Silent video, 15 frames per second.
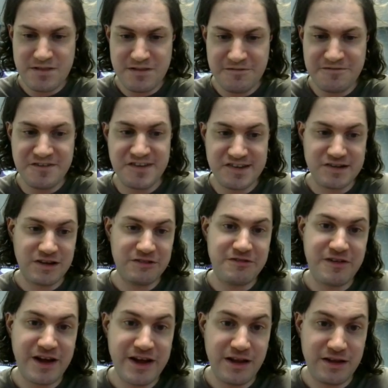physical
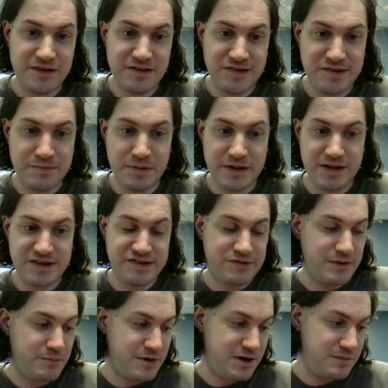violence by
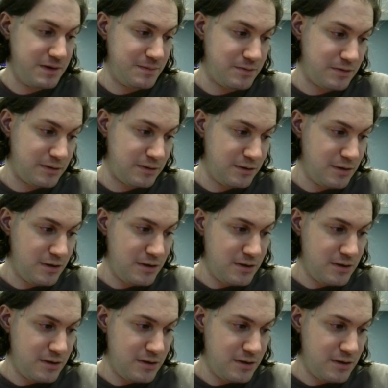extreme right people